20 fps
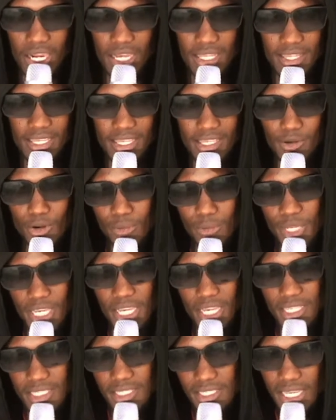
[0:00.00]
Thank you
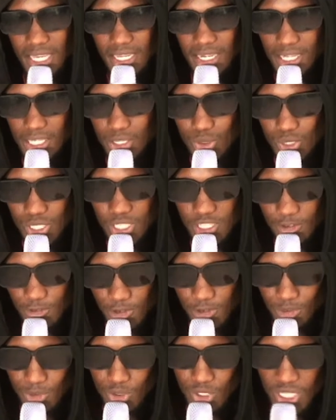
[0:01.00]
Omega is kindly switching
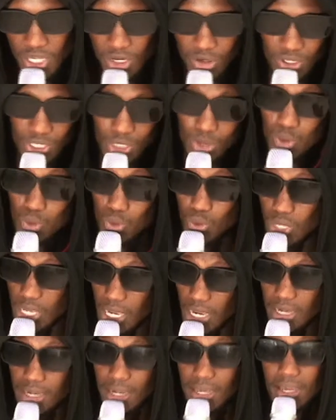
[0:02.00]
from nyankore to
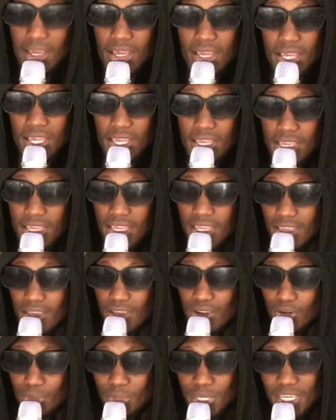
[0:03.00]
Uganda.
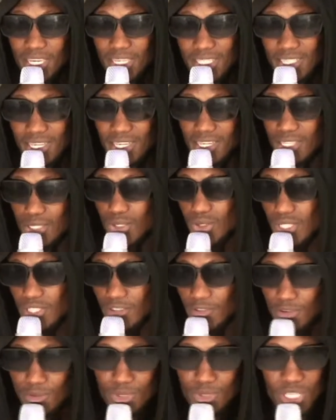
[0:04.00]
Omega is kindly
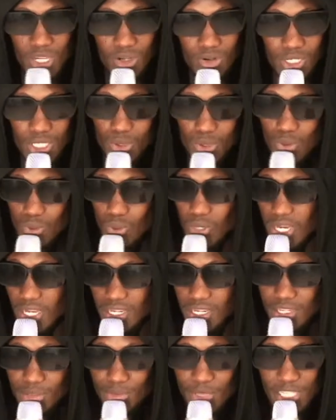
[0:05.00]
switching from nyankore to
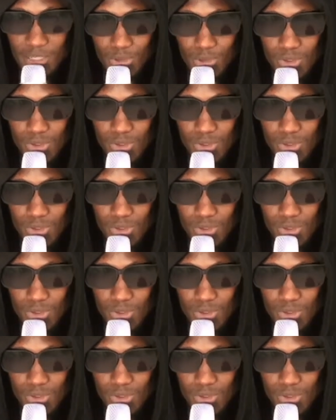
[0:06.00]
Uganda ni mwenda